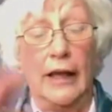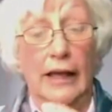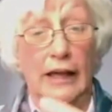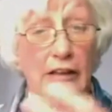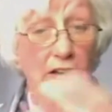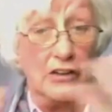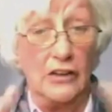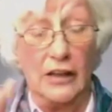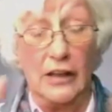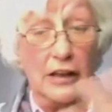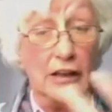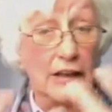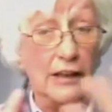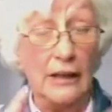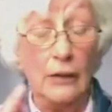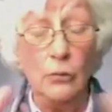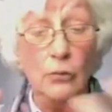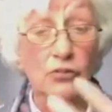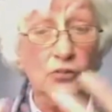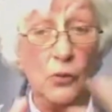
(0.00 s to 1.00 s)
And
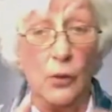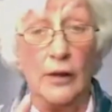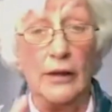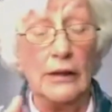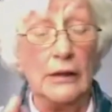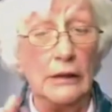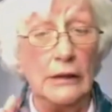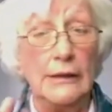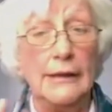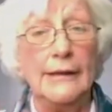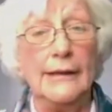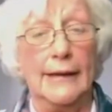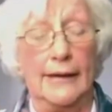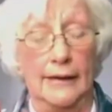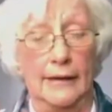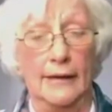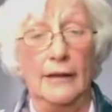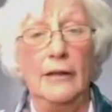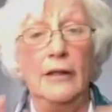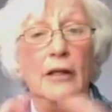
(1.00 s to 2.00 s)
he was quite
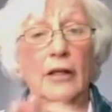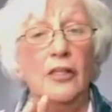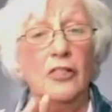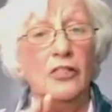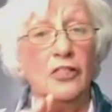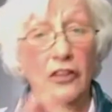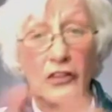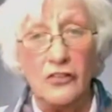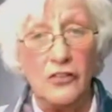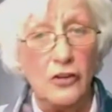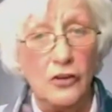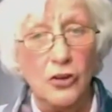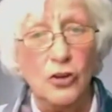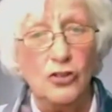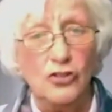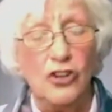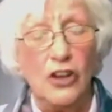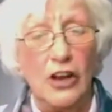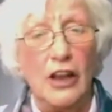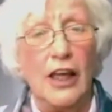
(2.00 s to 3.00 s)
clear, these are
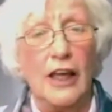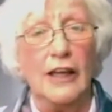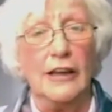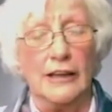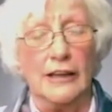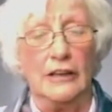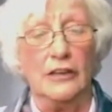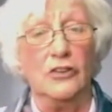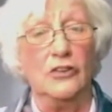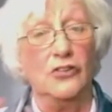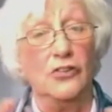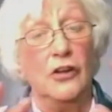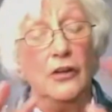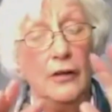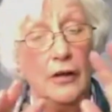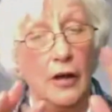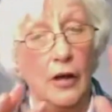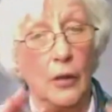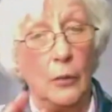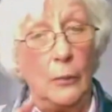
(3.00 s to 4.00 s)
not aligned.
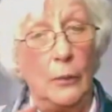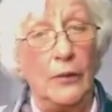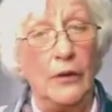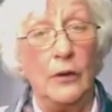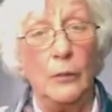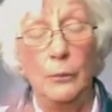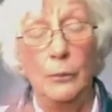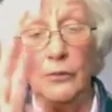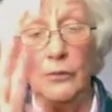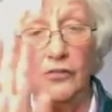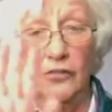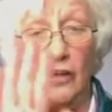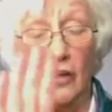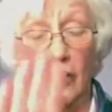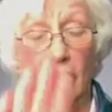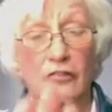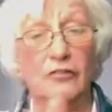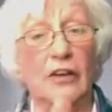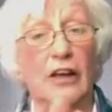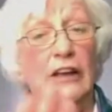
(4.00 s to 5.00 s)
Our purpose,
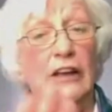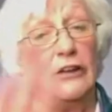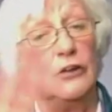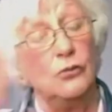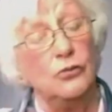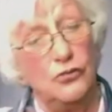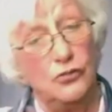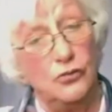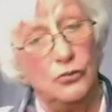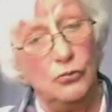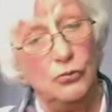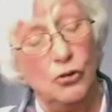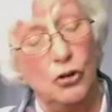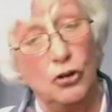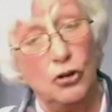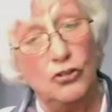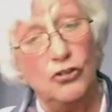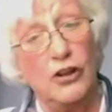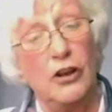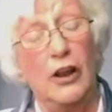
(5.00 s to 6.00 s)
our values do
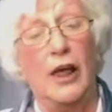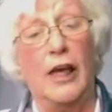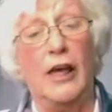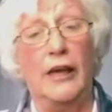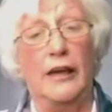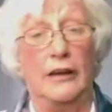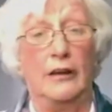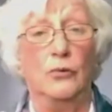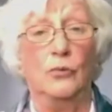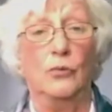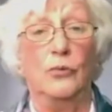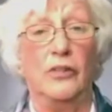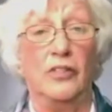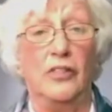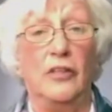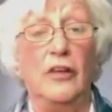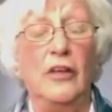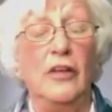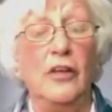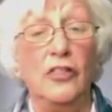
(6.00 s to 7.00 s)
not align
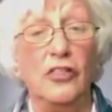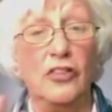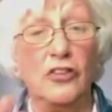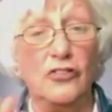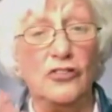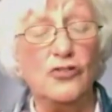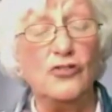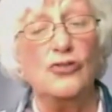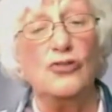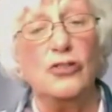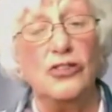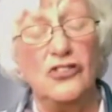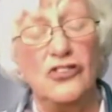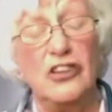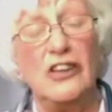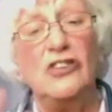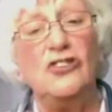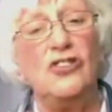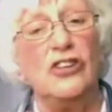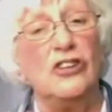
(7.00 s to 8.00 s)
with the
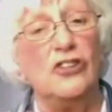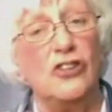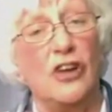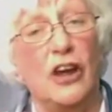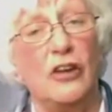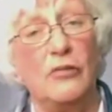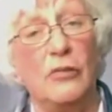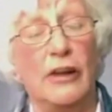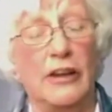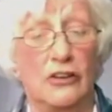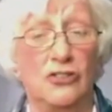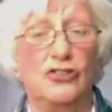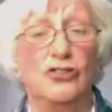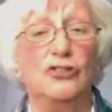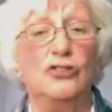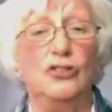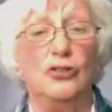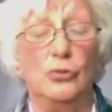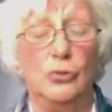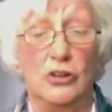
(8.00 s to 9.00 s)
strategic
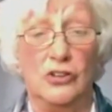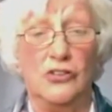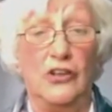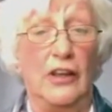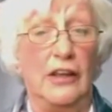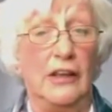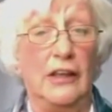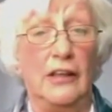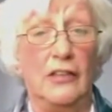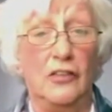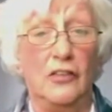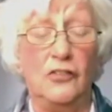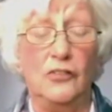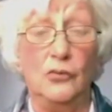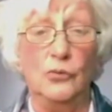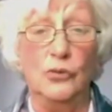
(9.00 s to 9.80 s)
direction you are taking this